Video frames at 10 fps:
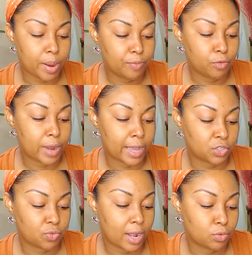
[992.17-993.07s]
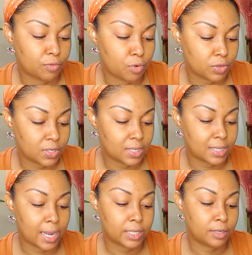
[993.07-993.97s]
grapefruit extract reverses the
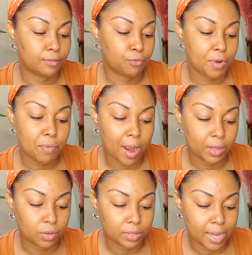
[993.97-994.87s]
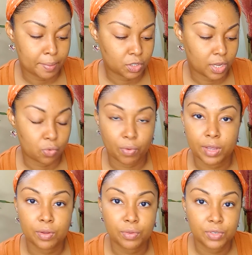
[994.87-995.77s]
signs of free radical damage like
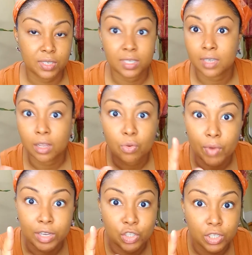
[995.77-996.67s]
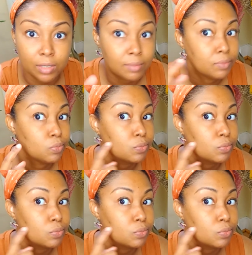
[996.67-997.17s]
wrinkles, discoloration,